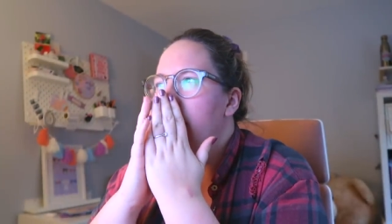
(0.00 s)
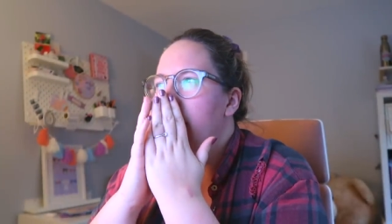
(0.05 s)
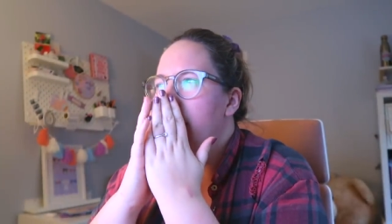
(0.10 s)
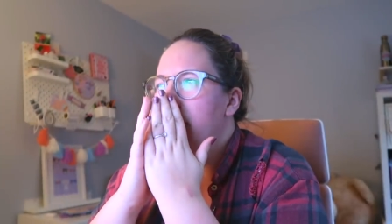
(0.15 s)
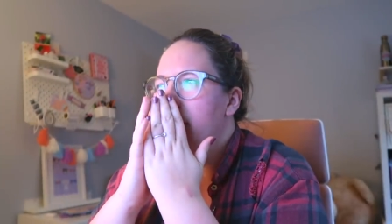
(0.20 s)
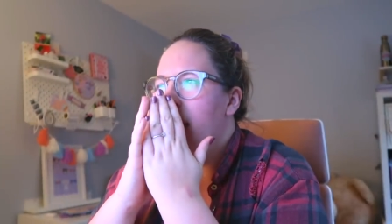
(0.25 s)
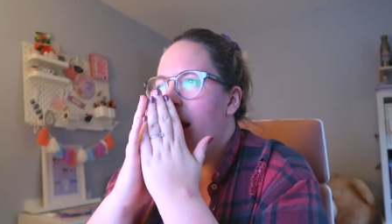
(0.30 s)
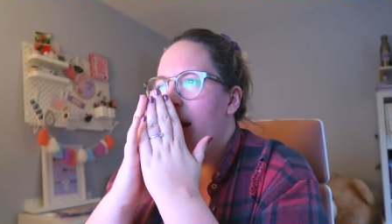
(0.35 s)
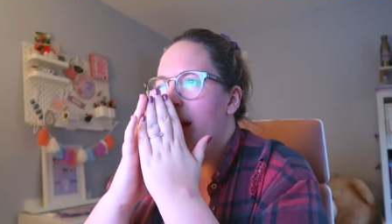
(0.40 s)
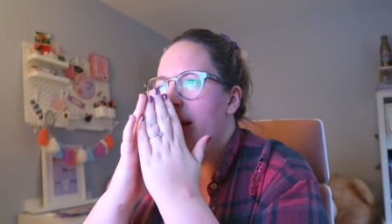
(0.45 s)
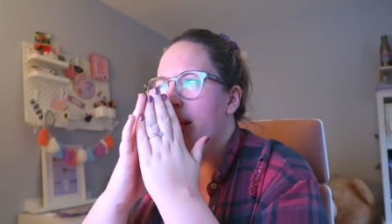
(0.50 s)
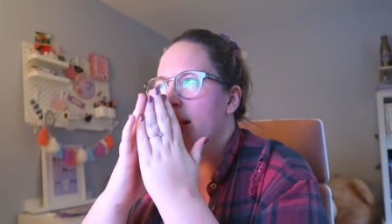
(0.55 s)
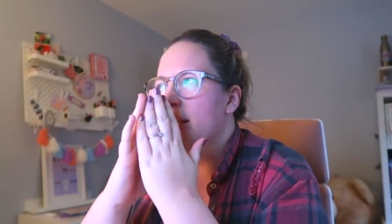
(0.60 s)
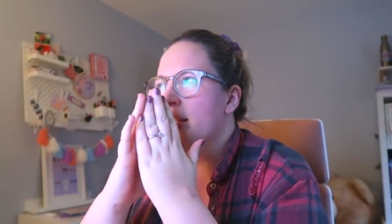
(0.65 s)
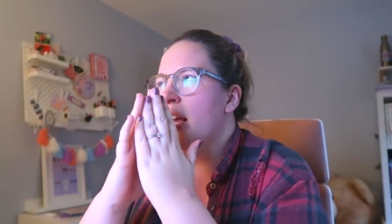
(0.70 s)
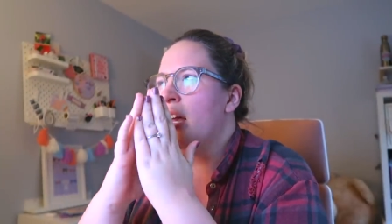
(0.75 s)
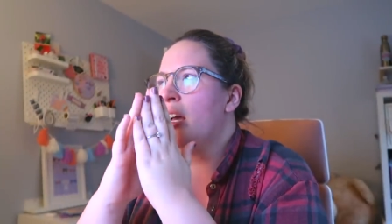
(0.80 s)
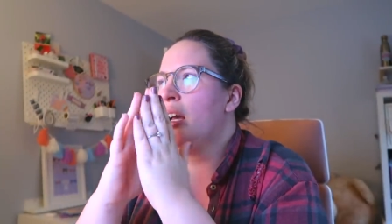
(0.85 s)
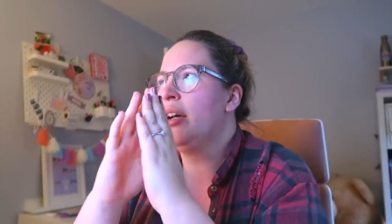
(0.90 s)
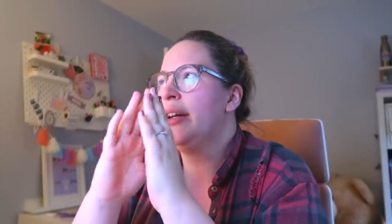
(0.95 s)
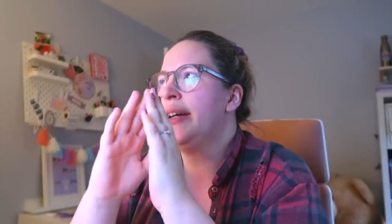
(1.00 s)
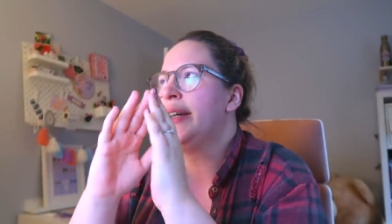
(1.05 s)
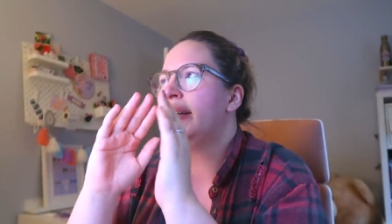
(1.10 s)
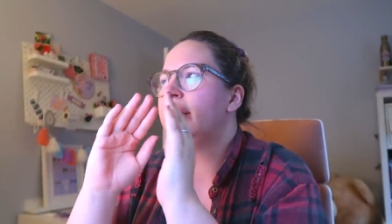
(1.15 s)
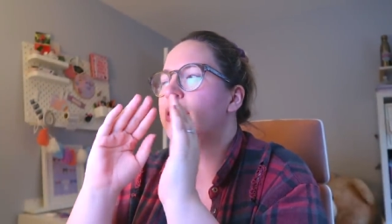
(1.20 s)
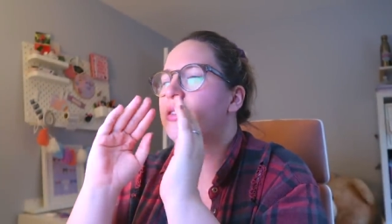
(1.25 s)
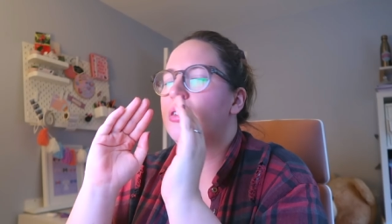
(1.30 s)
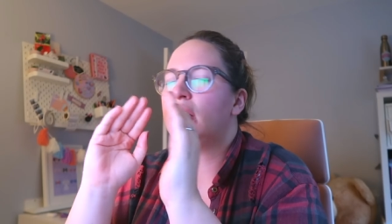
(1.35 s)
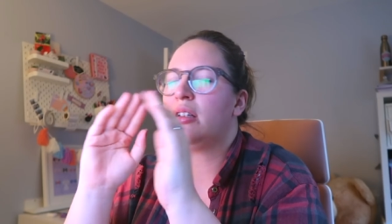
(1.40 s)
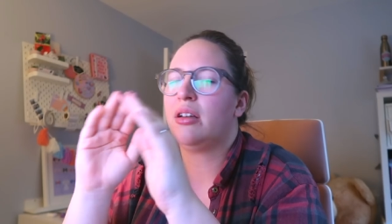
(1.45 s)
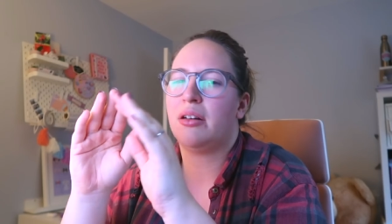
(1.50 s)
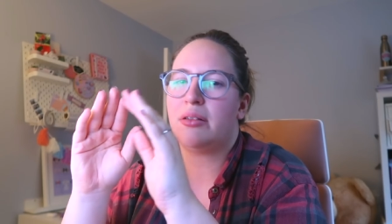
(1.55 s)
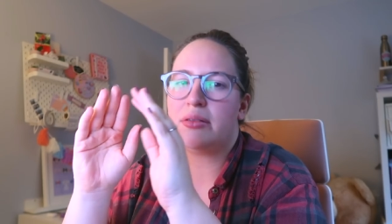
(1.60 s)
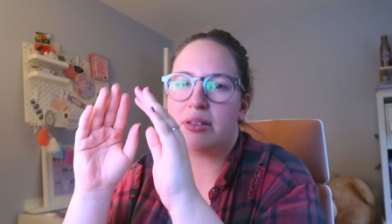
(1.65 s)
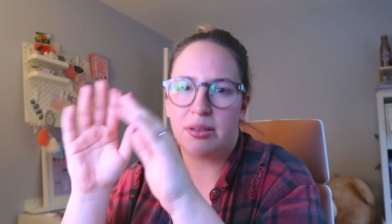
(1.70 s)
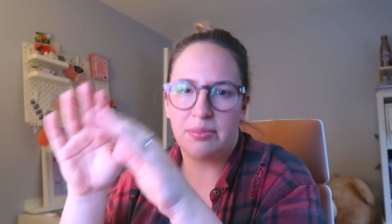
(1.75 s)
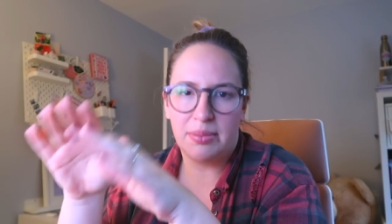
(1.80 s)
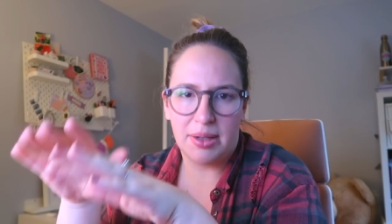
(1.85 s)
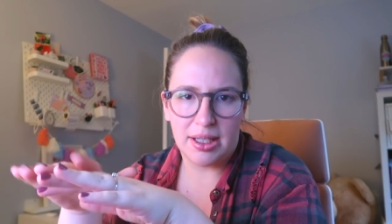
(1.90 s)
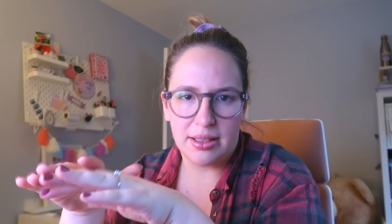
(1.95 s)
the plan is to go
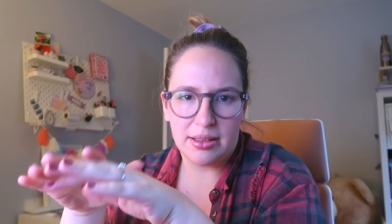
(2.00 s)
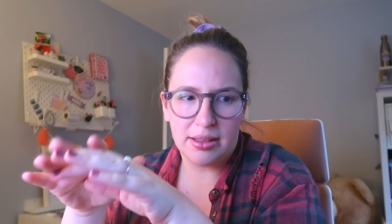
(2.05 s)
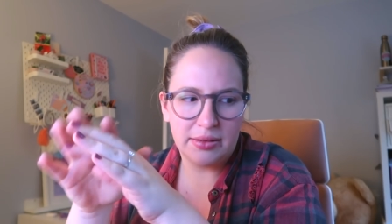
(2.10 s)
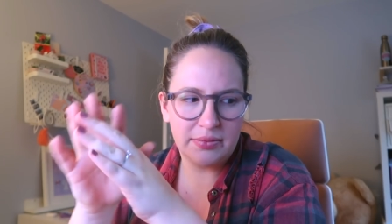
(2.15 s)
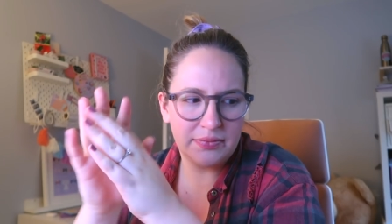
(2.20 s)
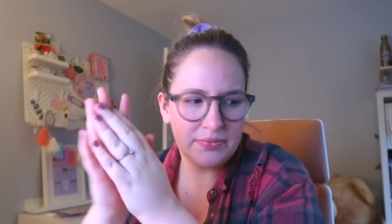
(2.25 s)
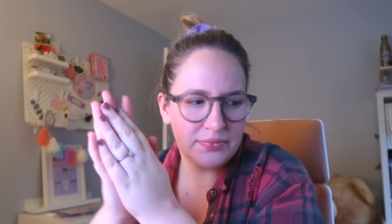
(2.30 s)
to bed